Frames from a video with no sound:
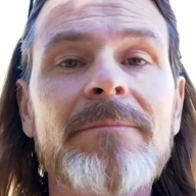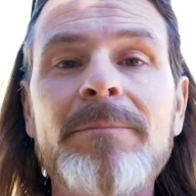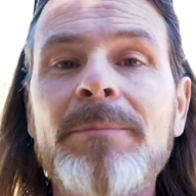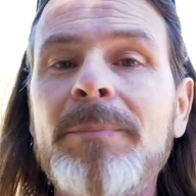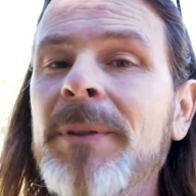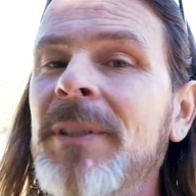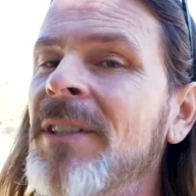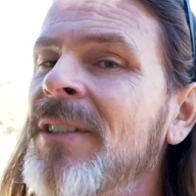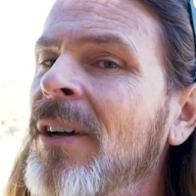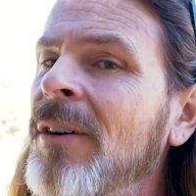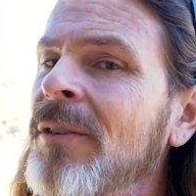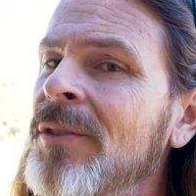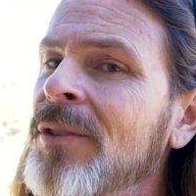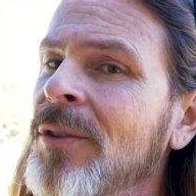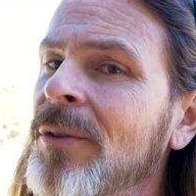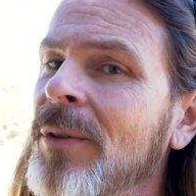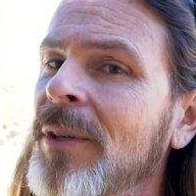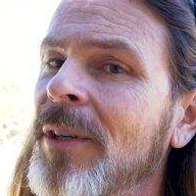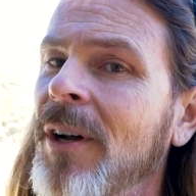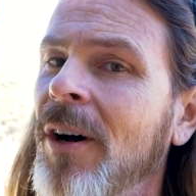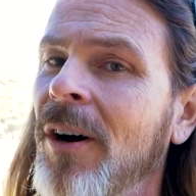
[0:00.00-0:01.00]
but don't
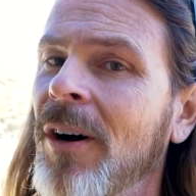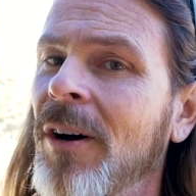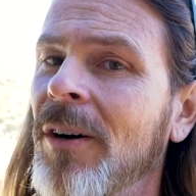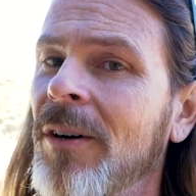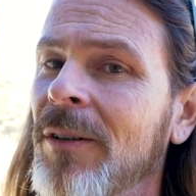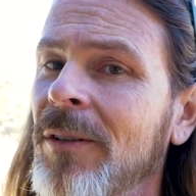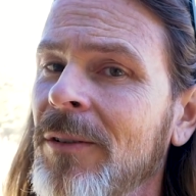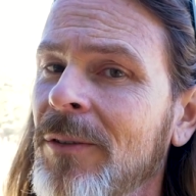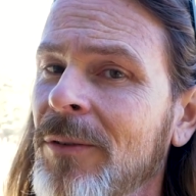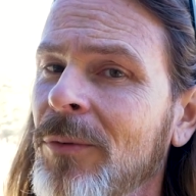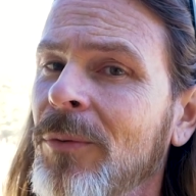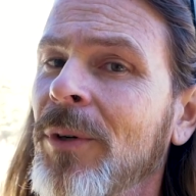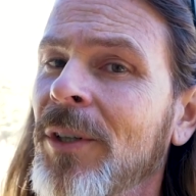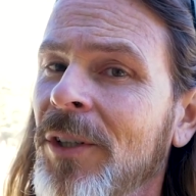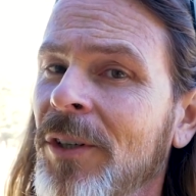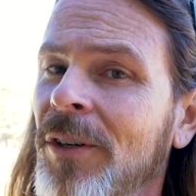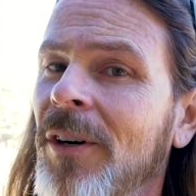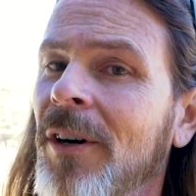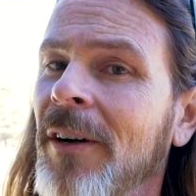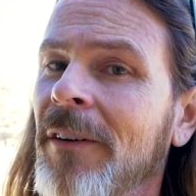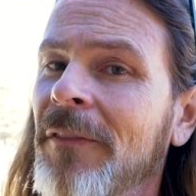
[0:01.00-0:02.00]
do it all when
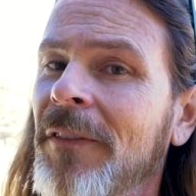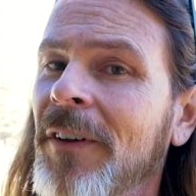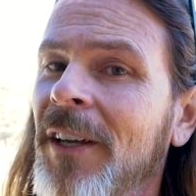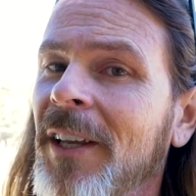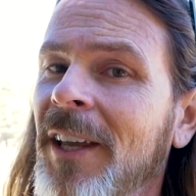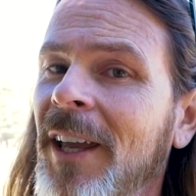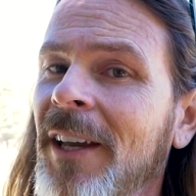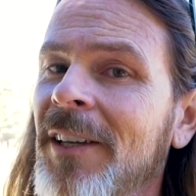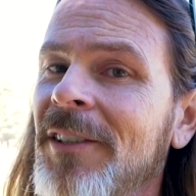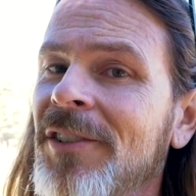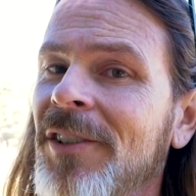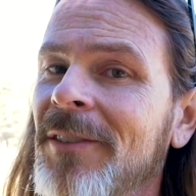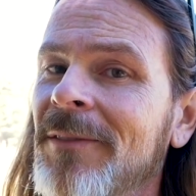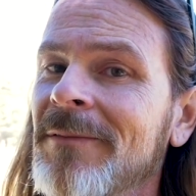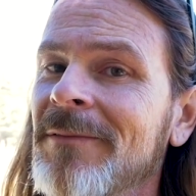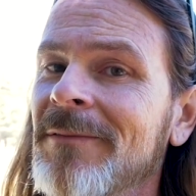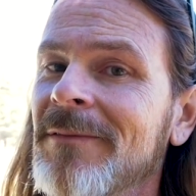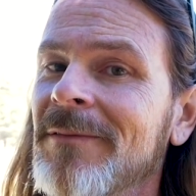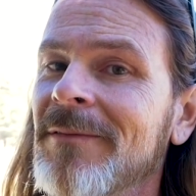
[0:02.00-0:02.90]
you're on vacation.